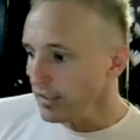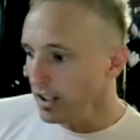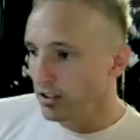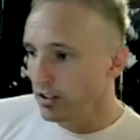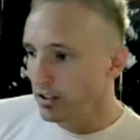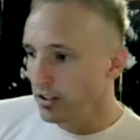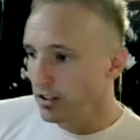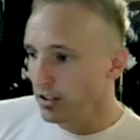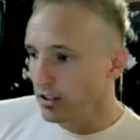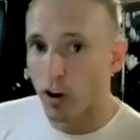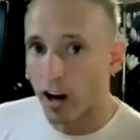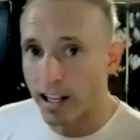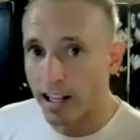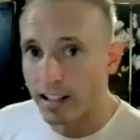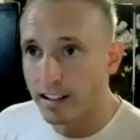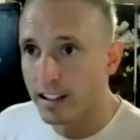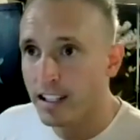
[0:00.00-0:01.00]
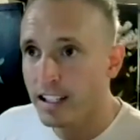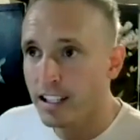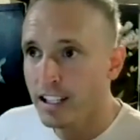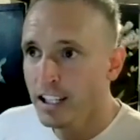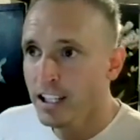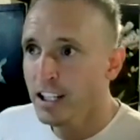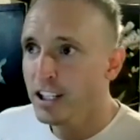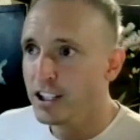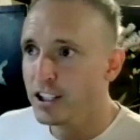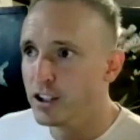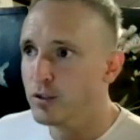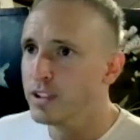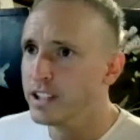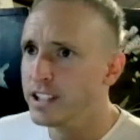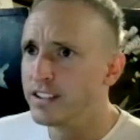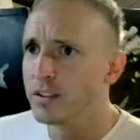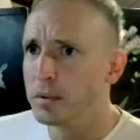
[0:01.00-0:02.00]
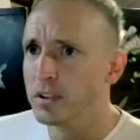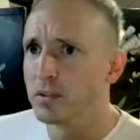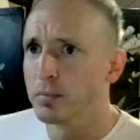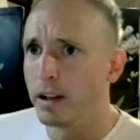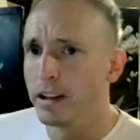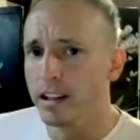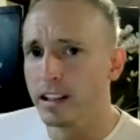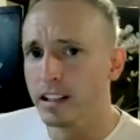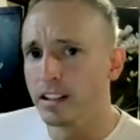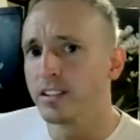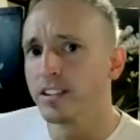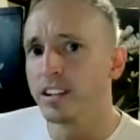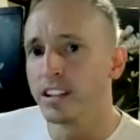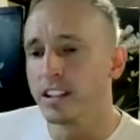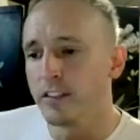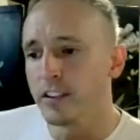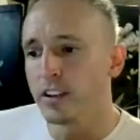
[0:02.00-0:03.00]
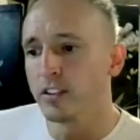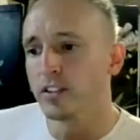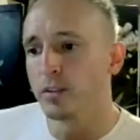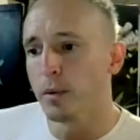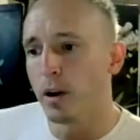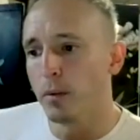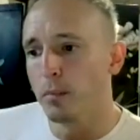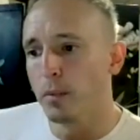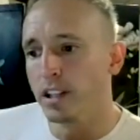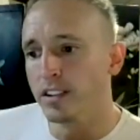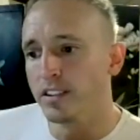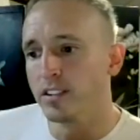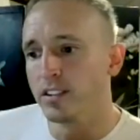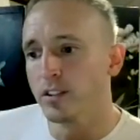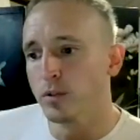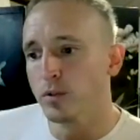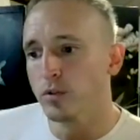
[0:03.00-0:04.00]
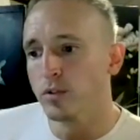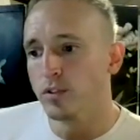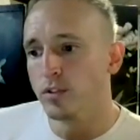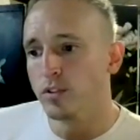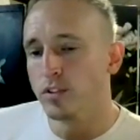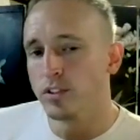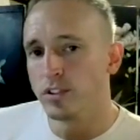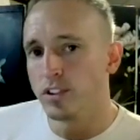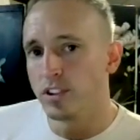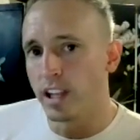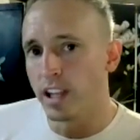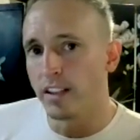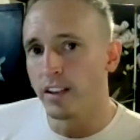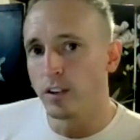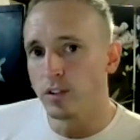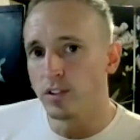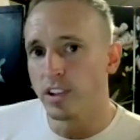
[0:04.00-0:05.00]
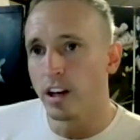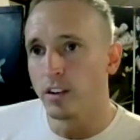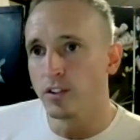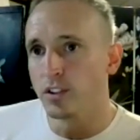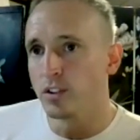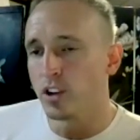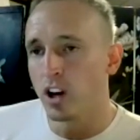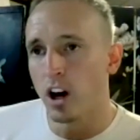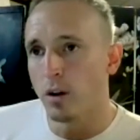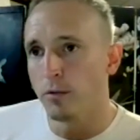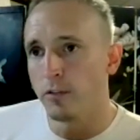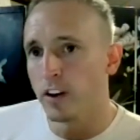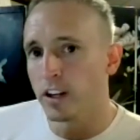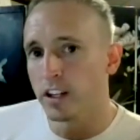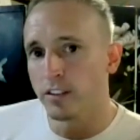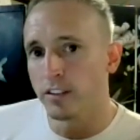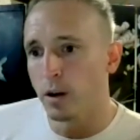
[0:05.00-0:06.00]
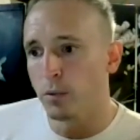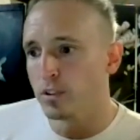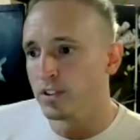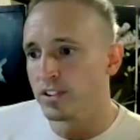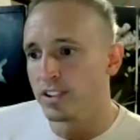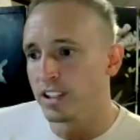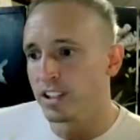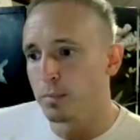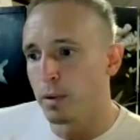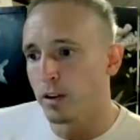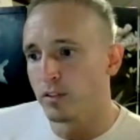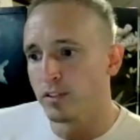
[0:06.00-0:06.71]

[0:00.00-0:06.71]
$2,000, you need to be spending significant amount of money to get those sales. You can't fuck around with £6